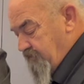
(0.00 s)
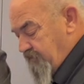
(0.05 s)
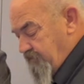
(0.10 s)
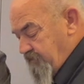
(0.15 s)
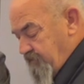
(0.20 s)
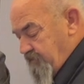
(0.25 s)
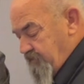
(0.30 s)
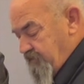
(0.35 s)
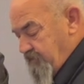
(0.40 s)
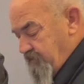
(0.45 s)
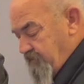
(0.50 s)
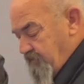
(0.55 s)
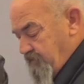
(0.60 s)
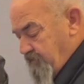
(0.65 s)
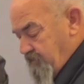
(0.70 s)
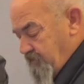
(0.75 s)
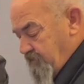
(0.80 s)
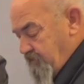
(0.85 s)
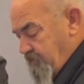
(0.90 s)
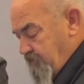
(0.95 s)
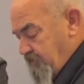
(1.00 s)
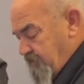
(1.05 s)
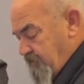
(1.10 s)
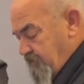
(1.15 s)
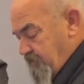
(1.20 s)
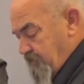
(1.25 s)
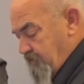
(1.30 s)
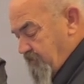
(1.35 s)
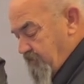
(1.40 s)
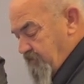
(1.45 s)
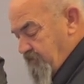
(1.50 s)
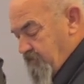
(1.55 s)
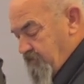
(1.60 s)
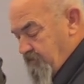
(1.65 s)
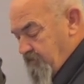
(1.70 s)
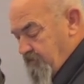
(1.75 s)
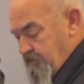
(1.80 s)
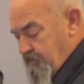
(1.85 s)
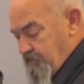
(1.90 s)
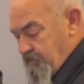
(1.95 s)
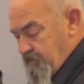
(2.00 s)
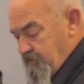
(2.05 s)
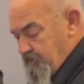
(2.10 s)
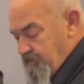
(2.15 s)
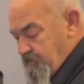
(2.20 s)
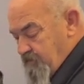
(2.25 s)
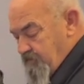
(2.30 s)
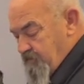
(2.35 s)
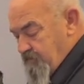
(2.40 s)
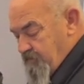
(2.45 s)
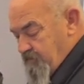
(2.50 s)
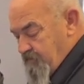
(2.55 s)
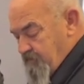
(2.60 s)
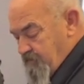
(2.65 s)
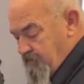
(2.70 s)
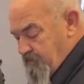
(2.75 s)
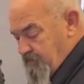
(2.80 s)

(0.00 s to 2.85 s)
Nobody speaks.